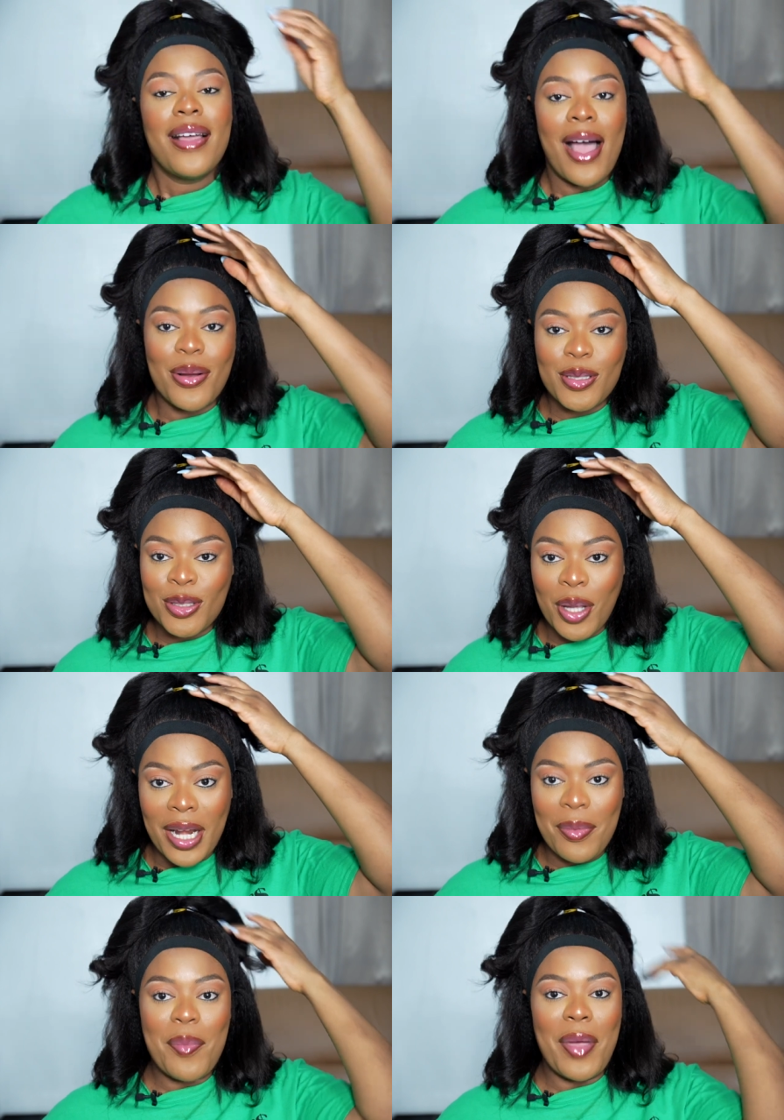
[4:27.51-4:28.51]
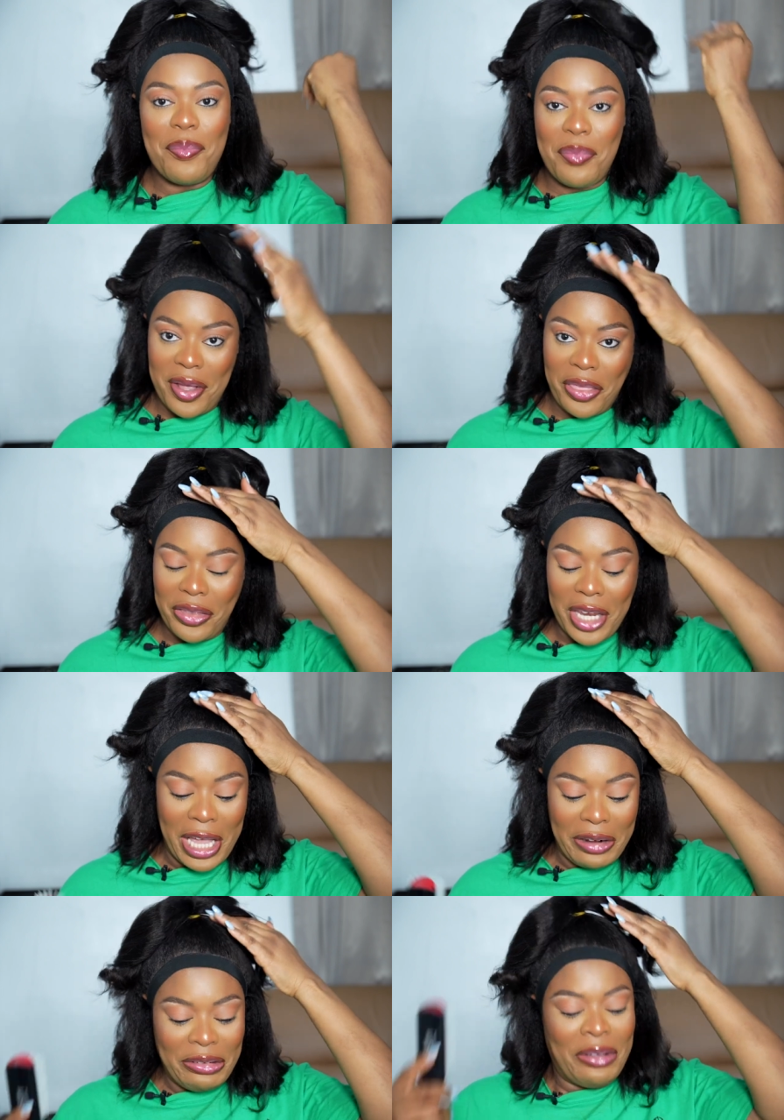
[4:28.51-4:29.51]
I was just talking about my
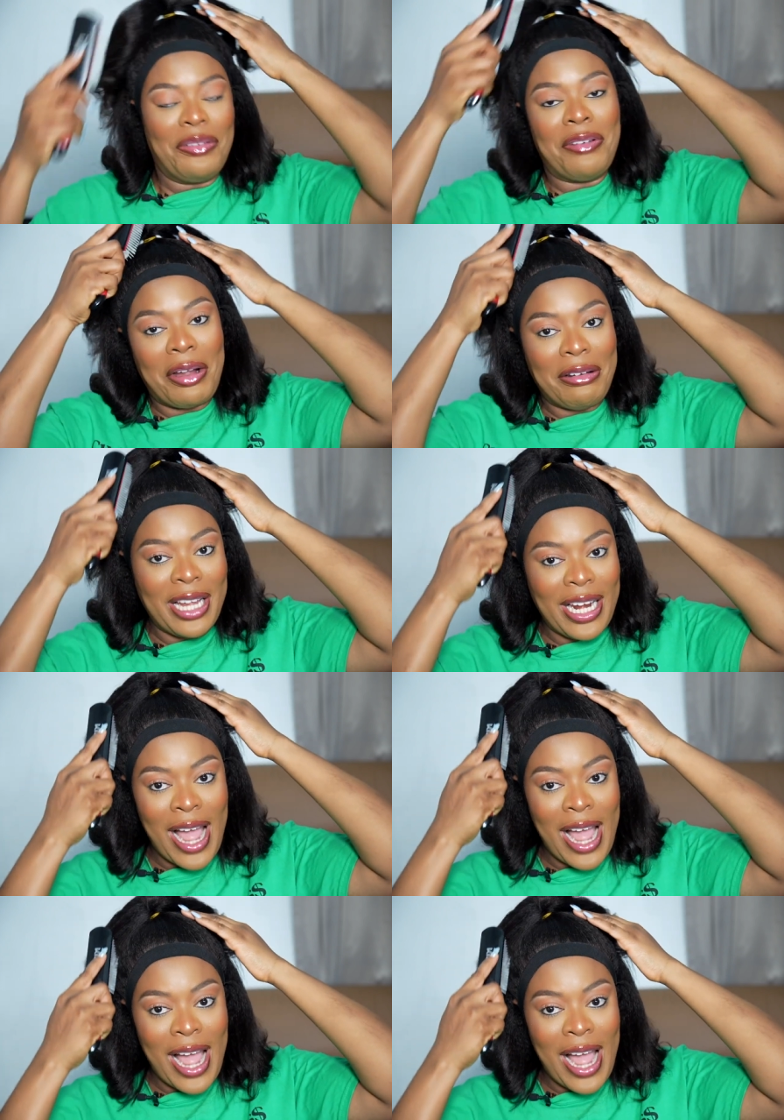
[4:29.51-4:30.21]
birthday. I don't even recorded